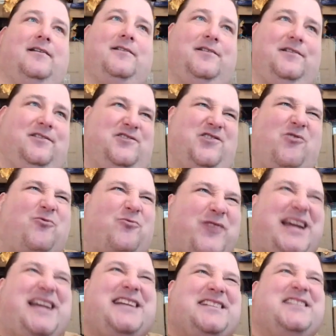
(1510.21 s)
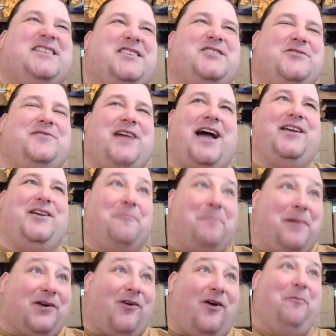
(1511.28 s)
There's no reason to do that. You're
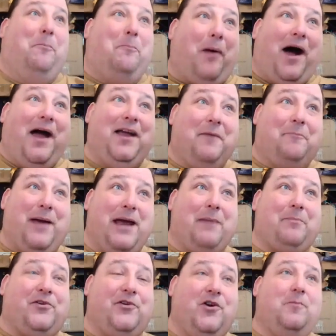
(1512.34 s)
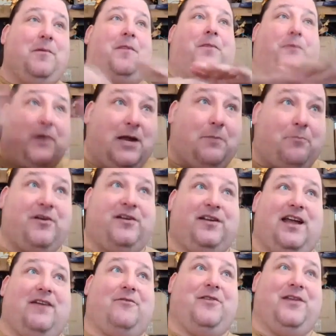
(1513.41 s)
better off buying a paper tube and 3D
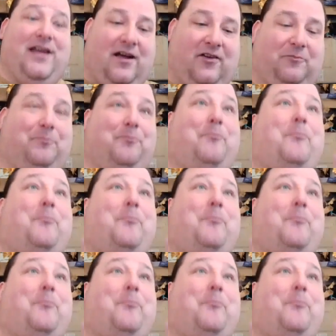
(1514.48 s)
printing everything else.